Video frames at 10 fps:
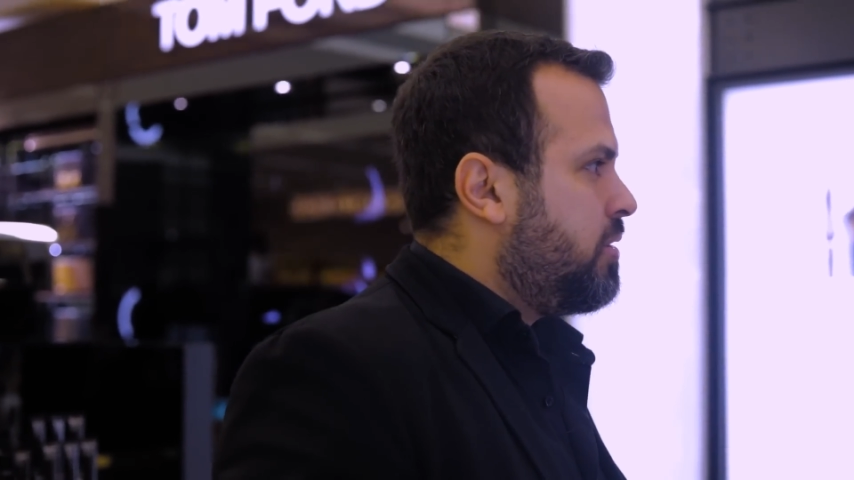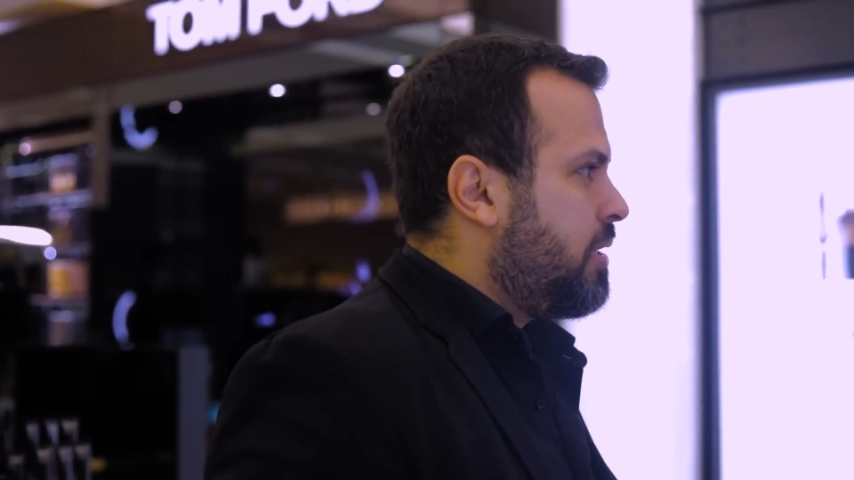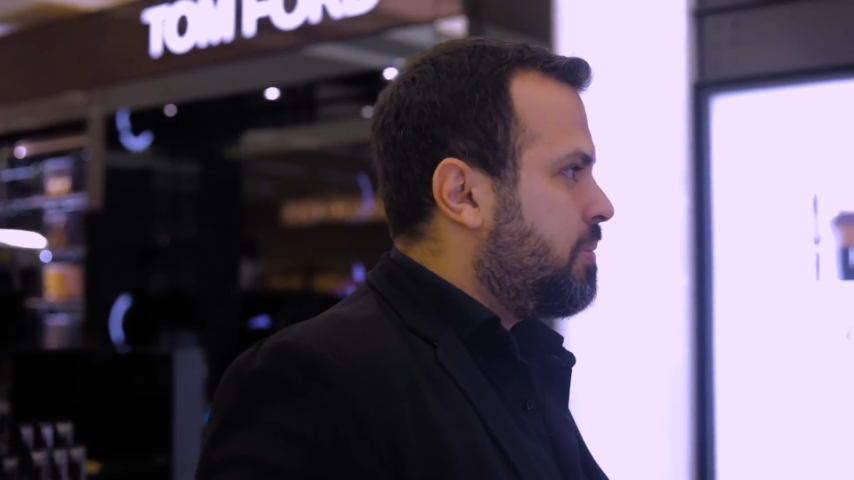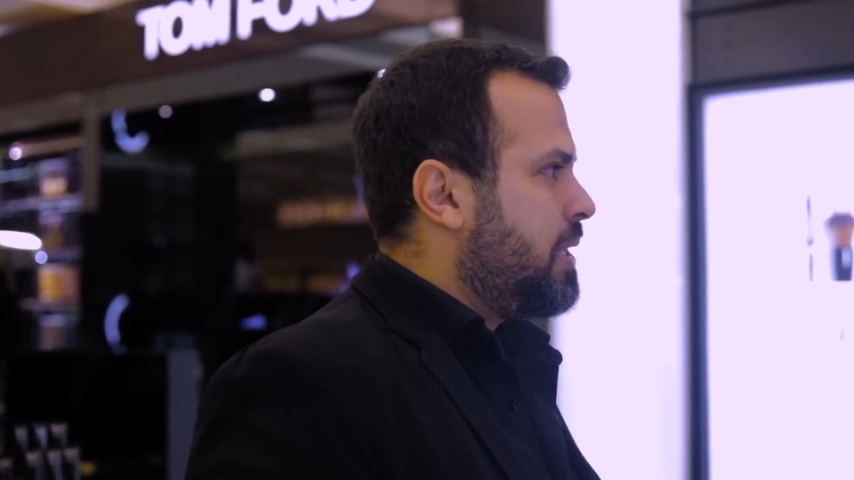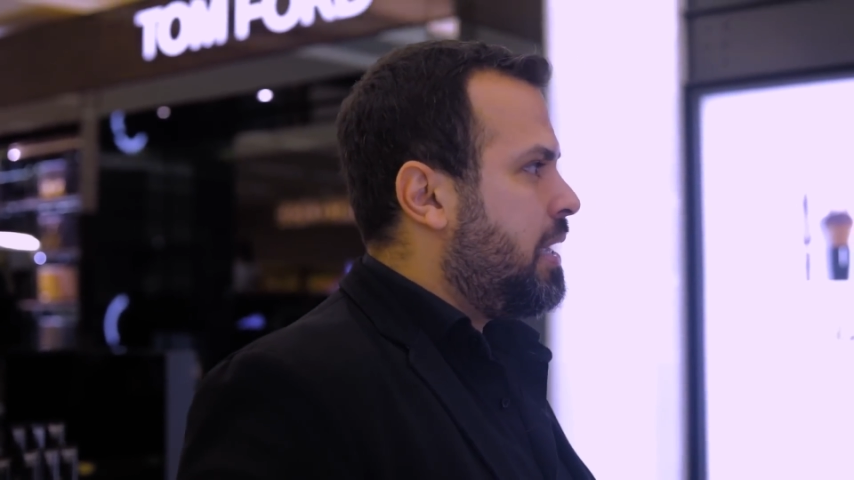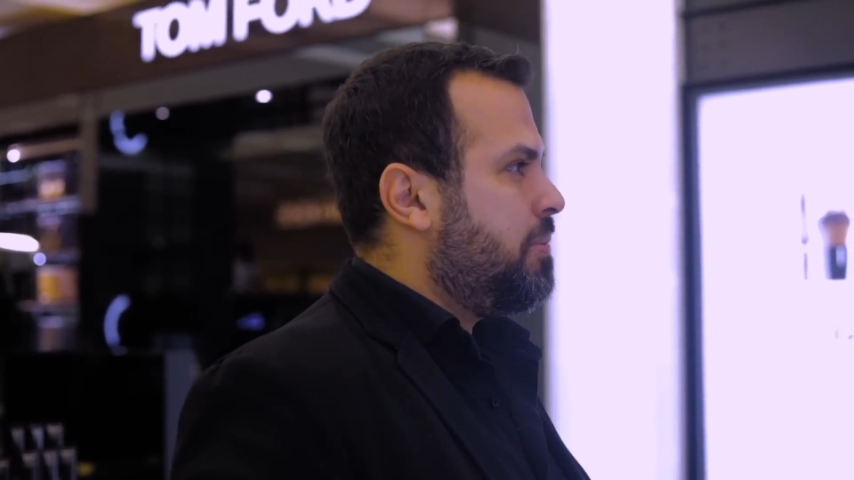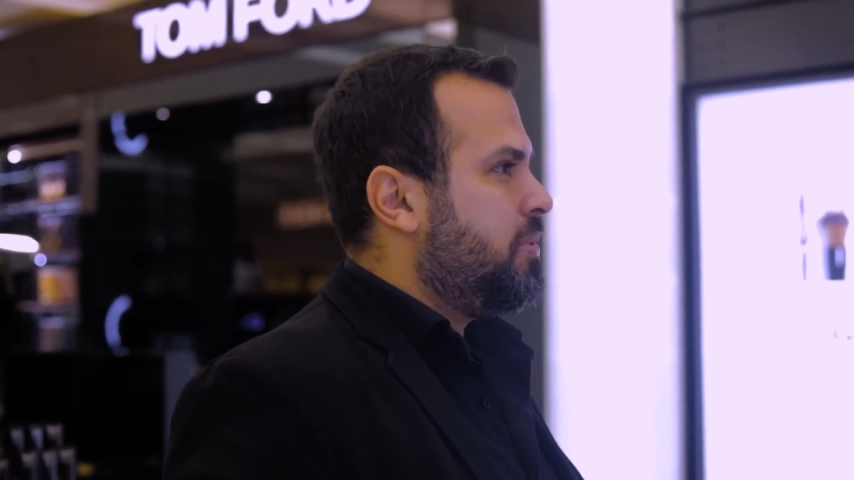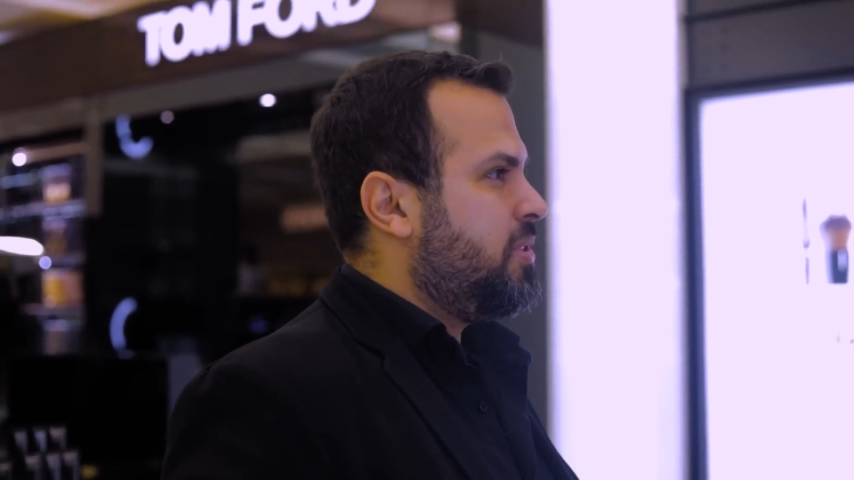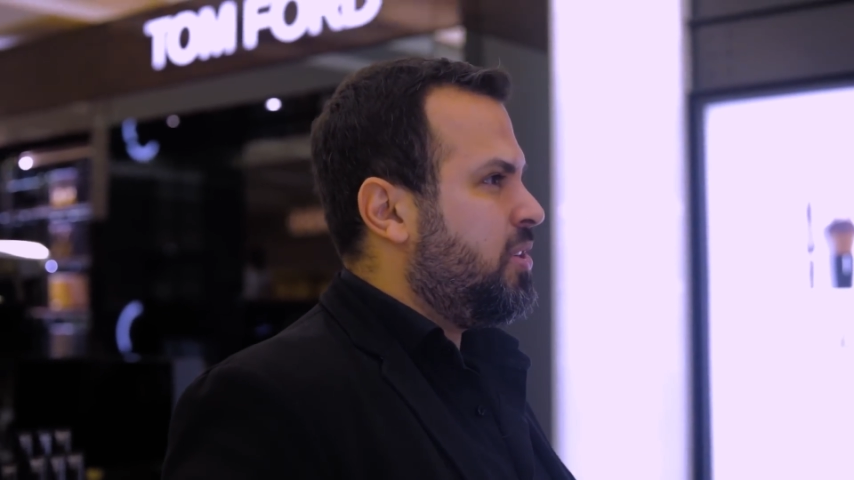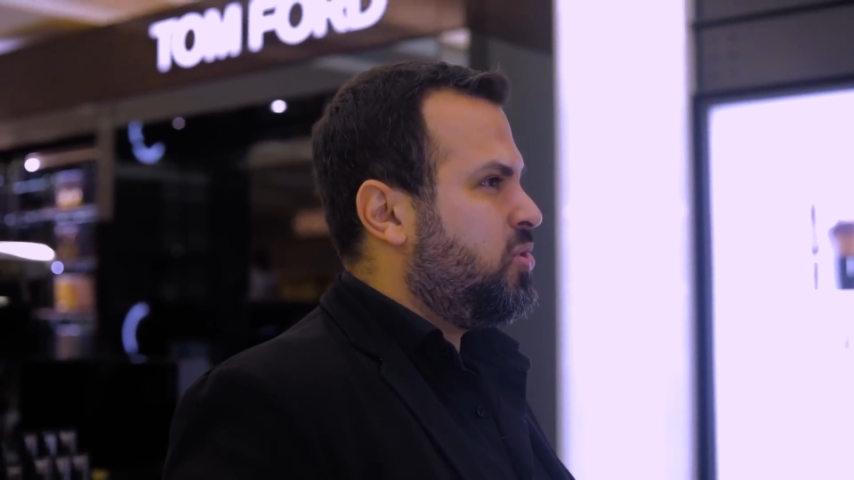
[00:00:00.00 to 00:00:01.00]

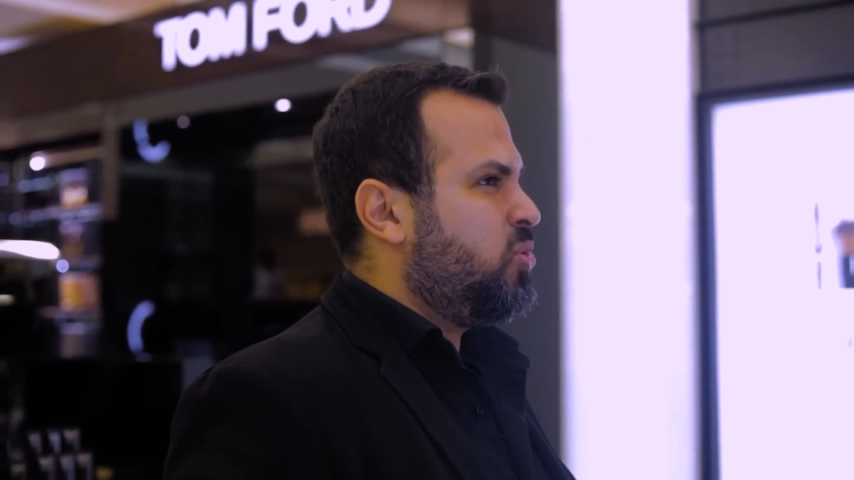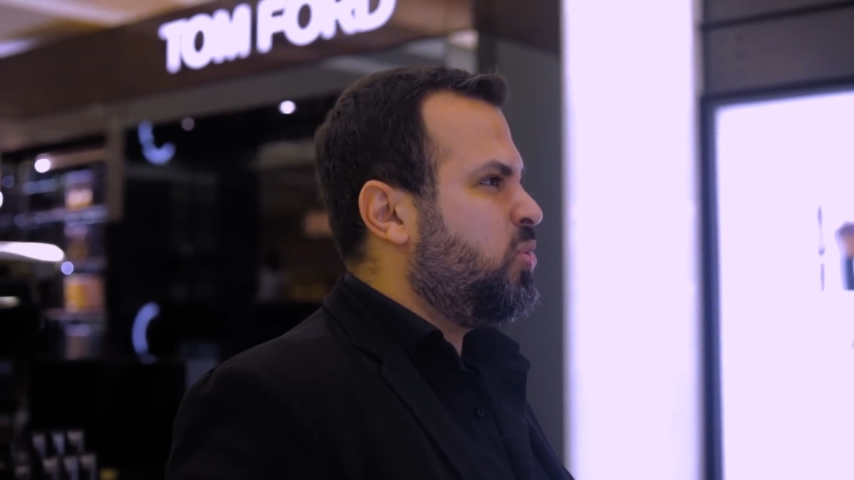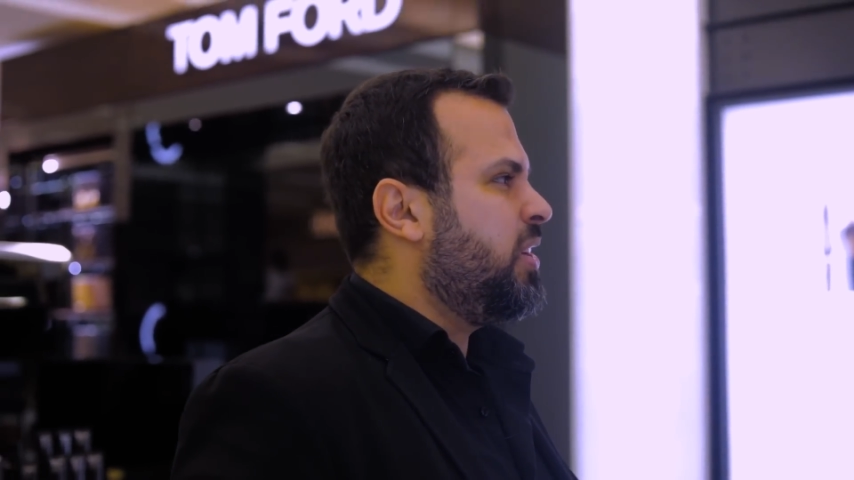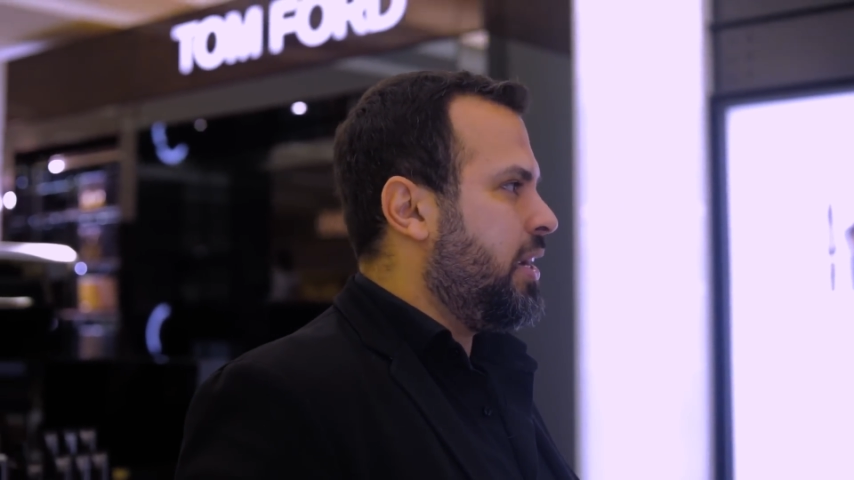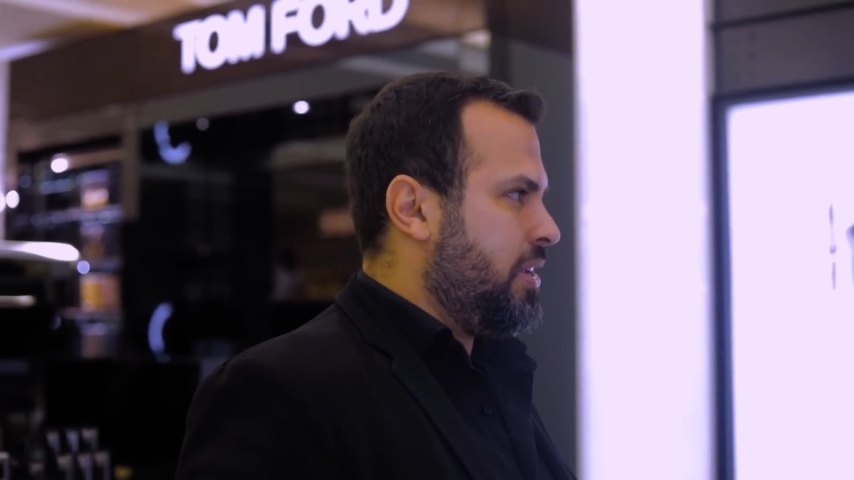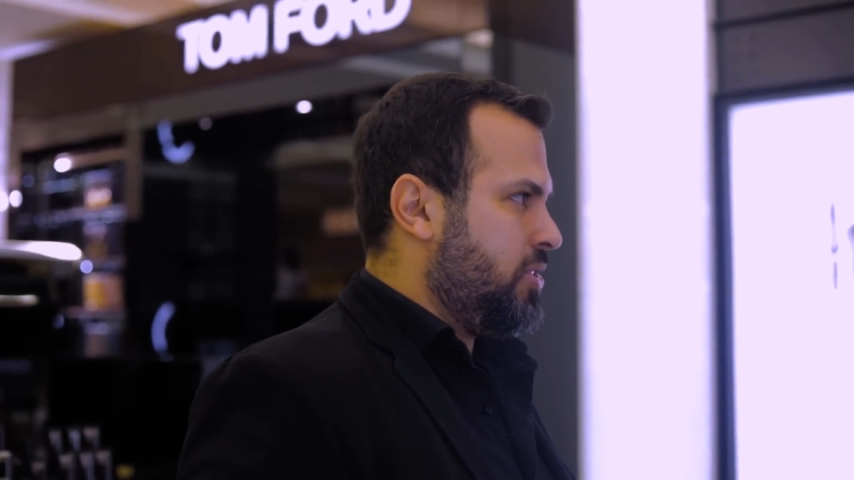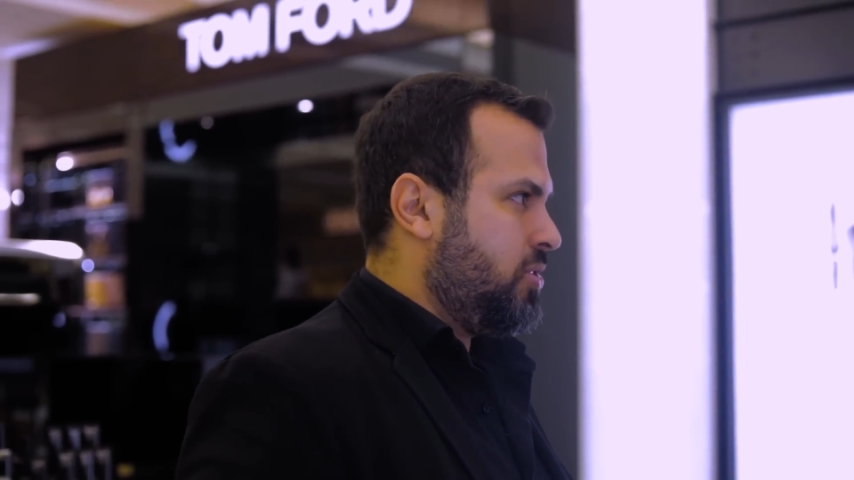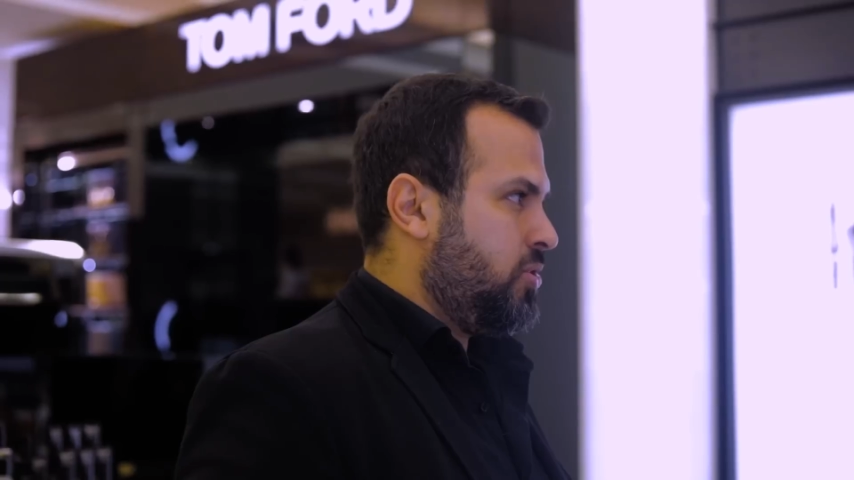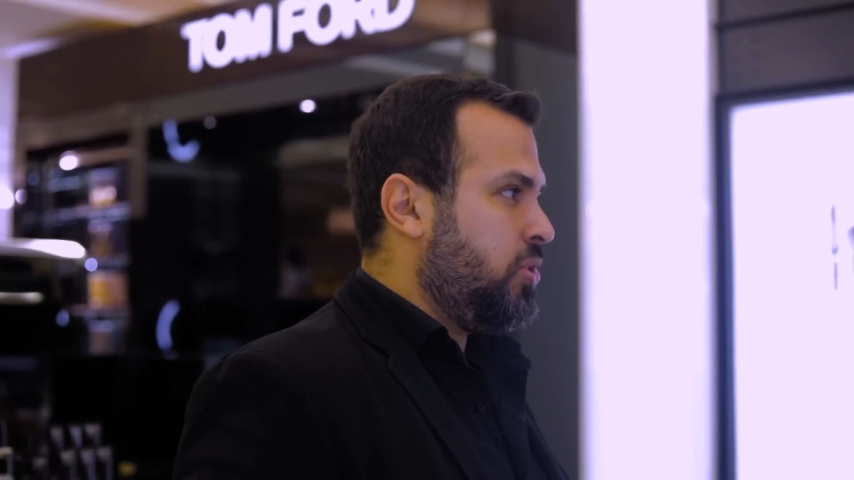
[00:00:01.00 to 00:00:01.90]
sometimes it's too grayish.